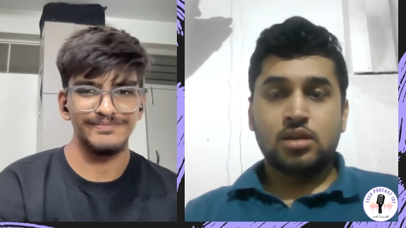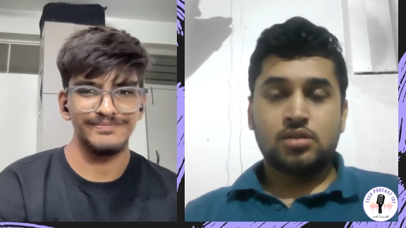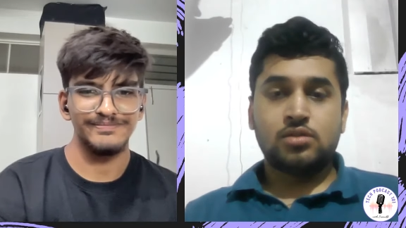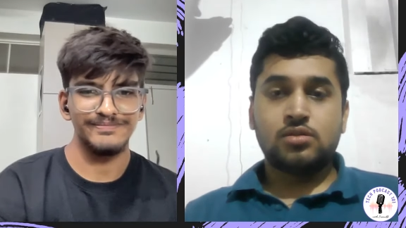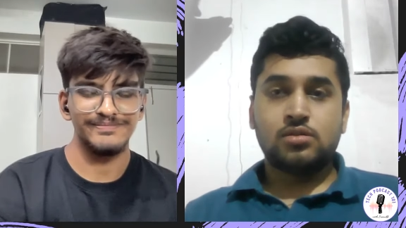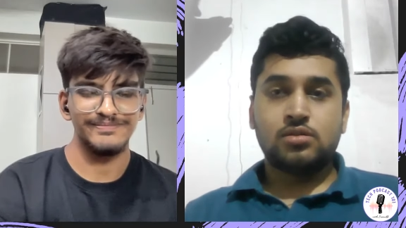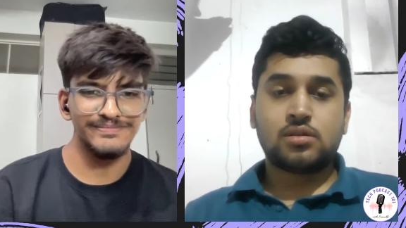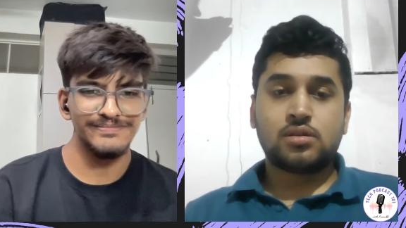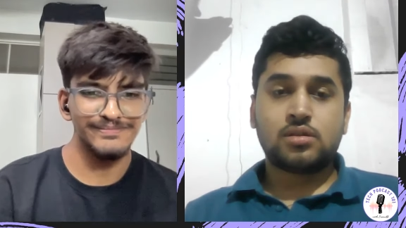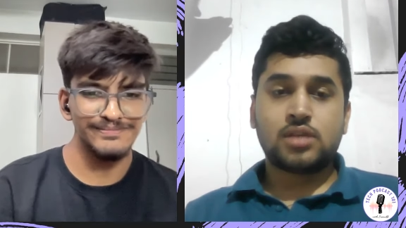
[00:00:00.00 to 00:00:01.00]
Speaker 1: So
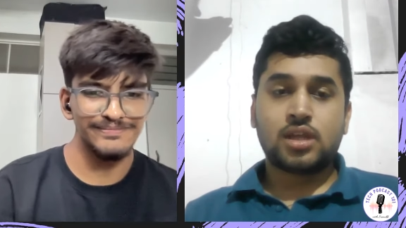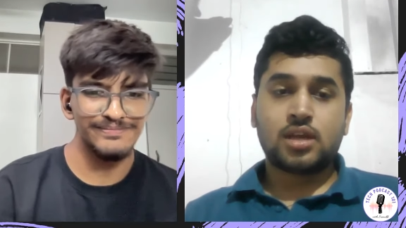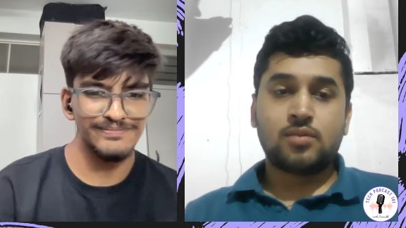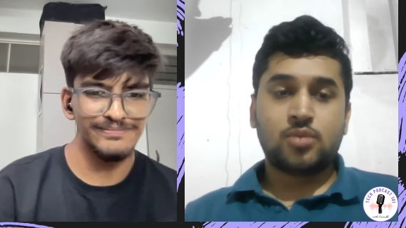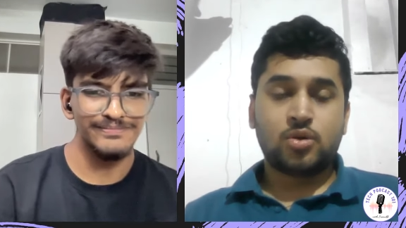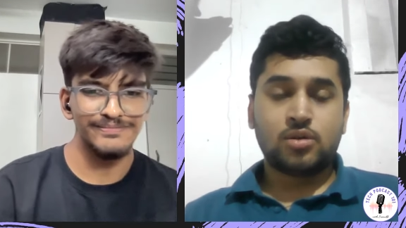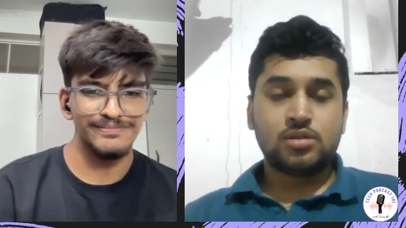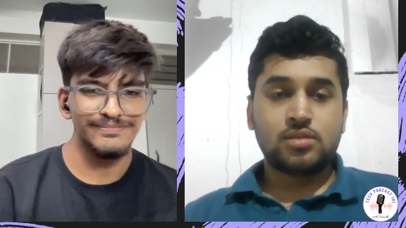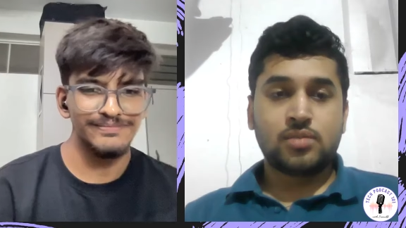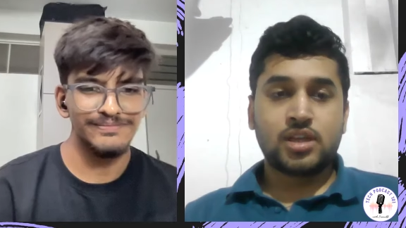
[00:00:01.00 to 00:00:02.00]
there are
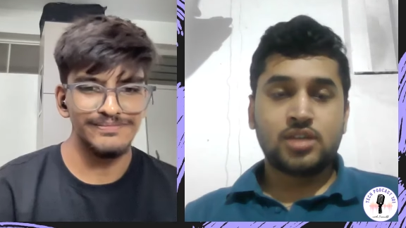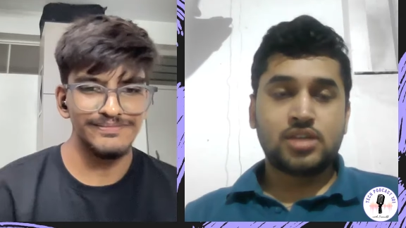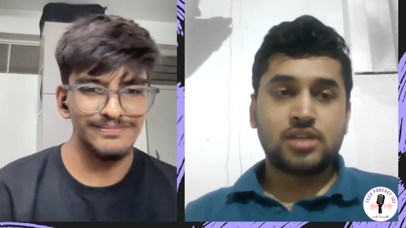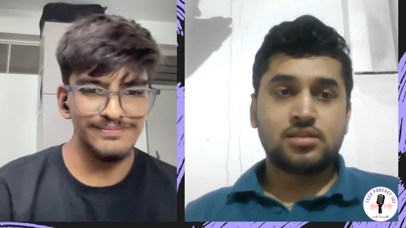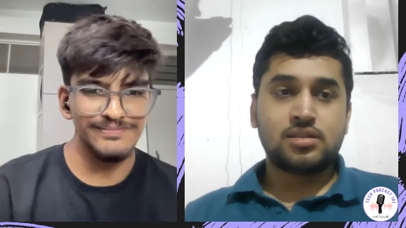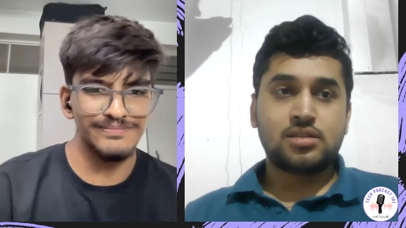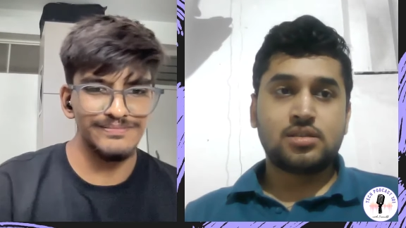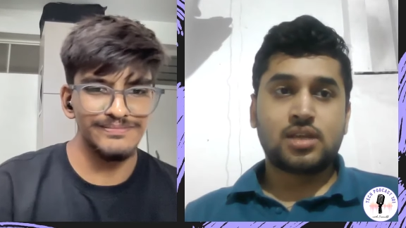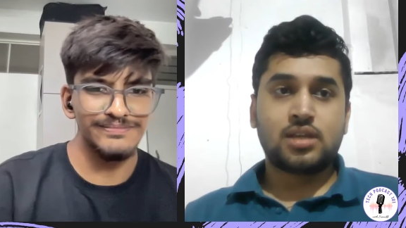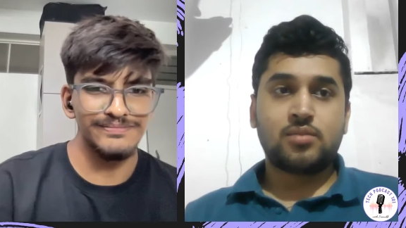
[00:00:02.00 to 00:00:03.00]
many
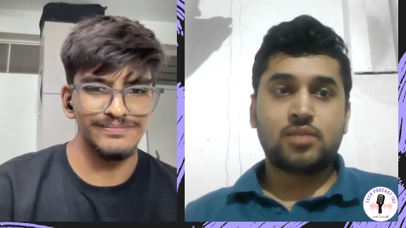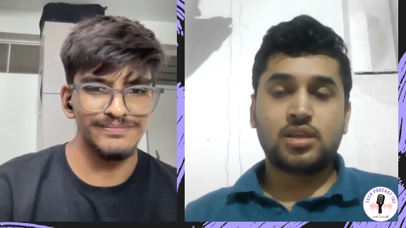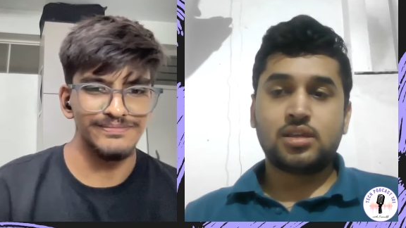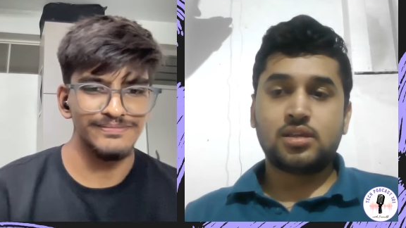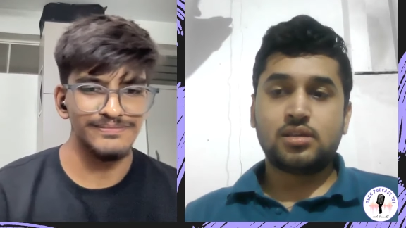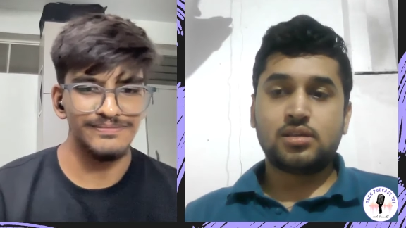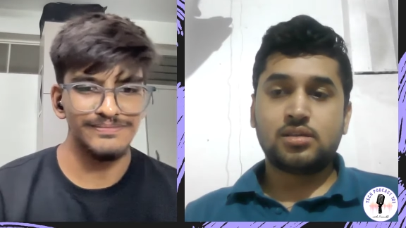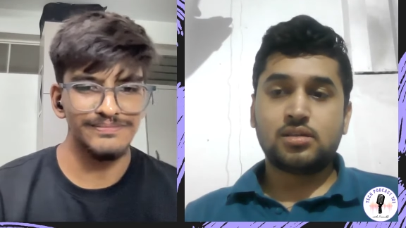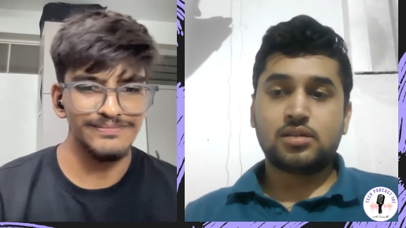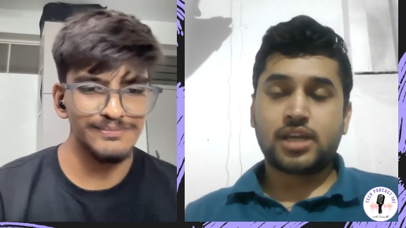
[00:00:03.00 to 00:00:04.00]
changes and many
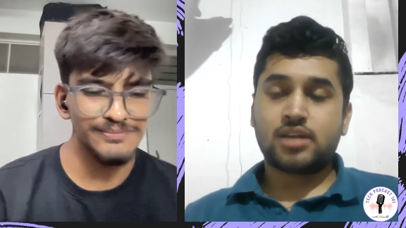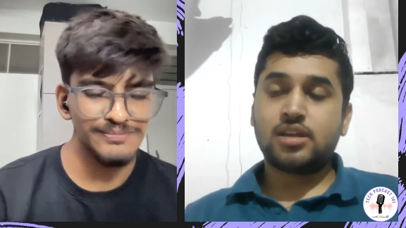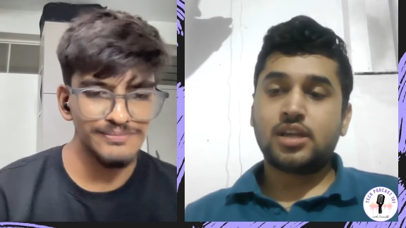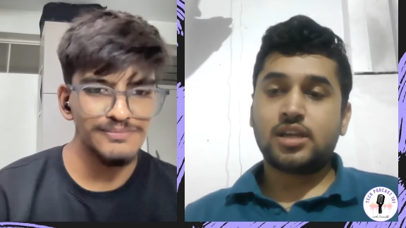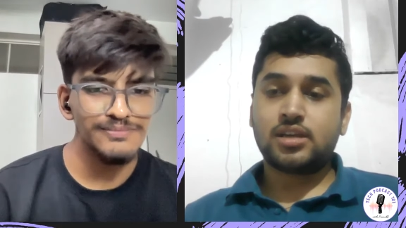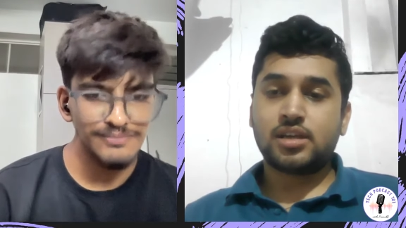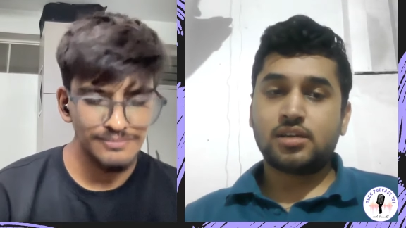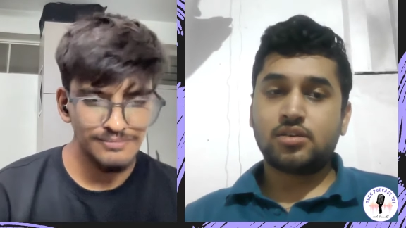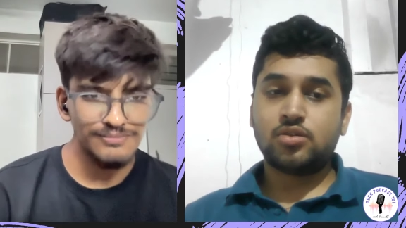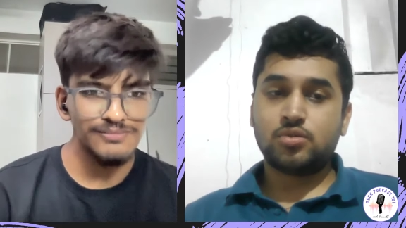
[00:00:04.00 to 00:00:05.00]
tech-related
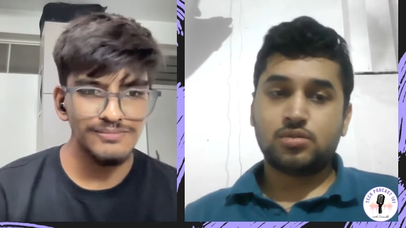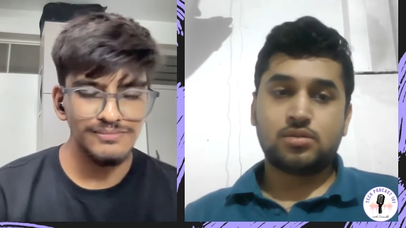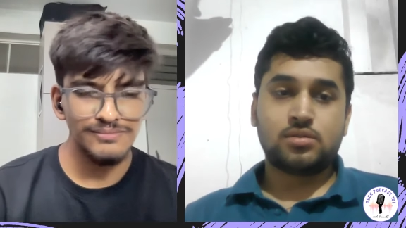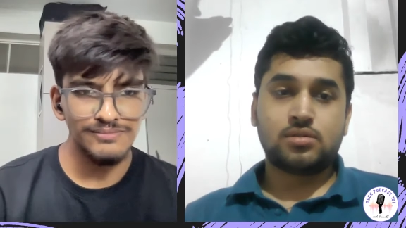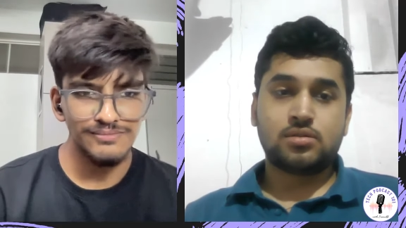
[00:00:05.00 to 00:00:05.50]
news.